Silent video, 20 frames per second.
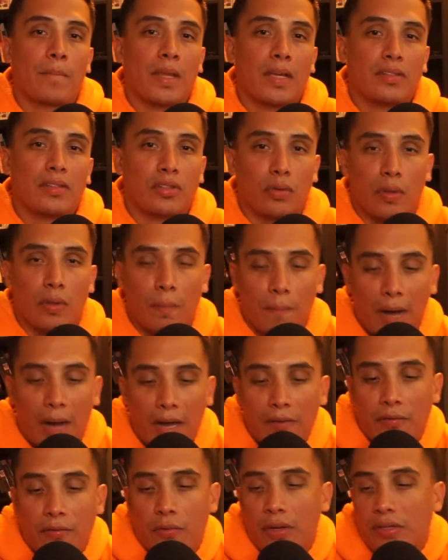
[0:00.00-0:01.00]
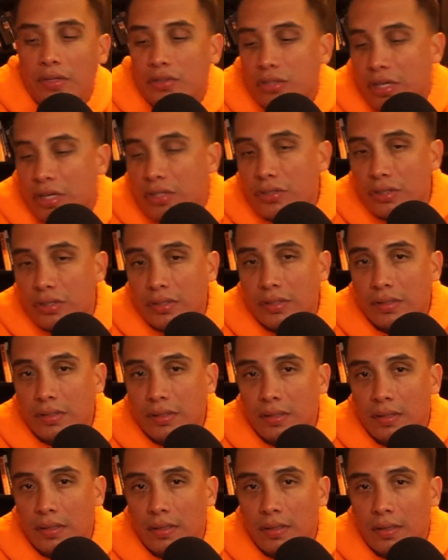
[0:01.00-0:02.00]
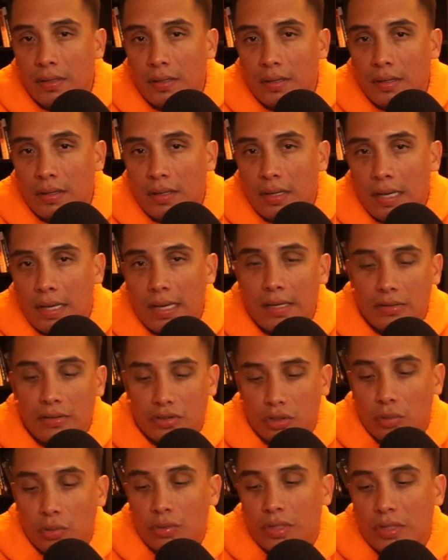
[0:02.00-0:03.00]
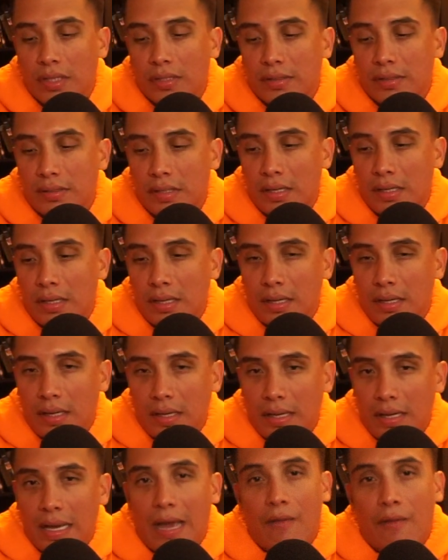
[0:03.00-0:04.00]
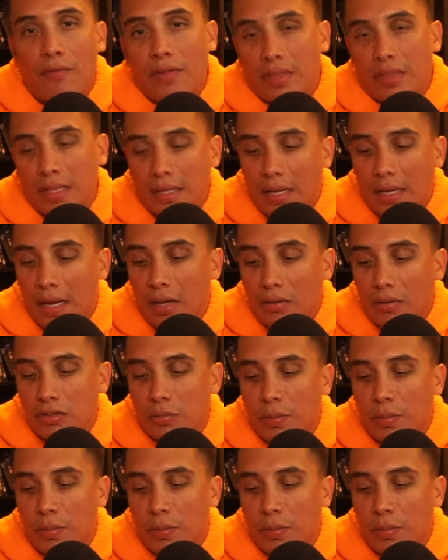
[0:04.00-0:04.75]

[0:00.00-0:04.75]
So the mind frame changes, and so does everything else.